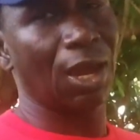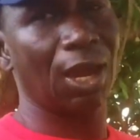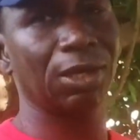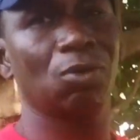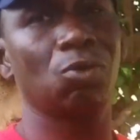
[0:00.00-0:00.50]

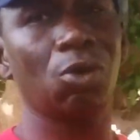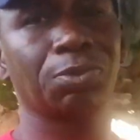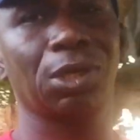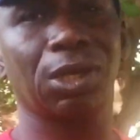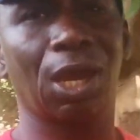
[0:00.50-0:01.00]
and the
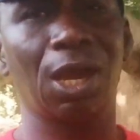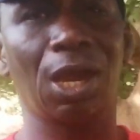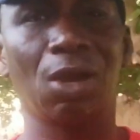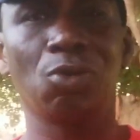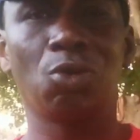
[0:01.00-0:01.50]
crops that
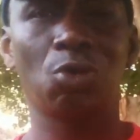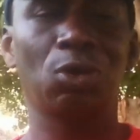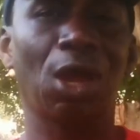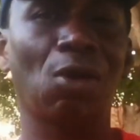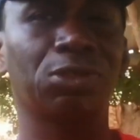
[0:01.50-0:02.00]
are
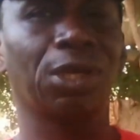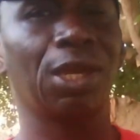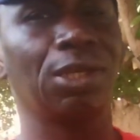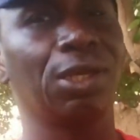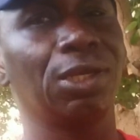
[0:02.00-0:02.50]
grown
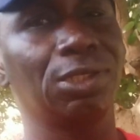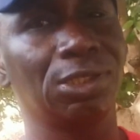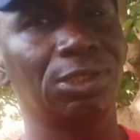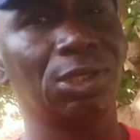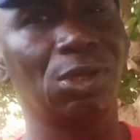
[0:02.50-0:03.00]
outside the rainy
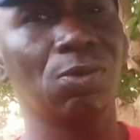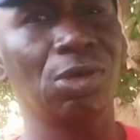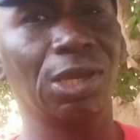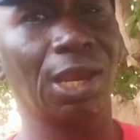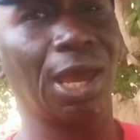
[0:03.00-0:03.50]
season, you will
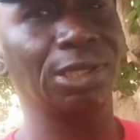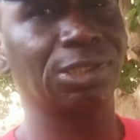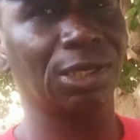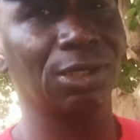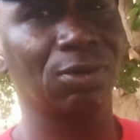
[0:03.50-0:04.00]
realize
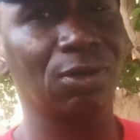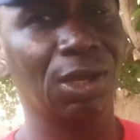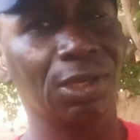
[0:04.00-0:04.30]
that, you know,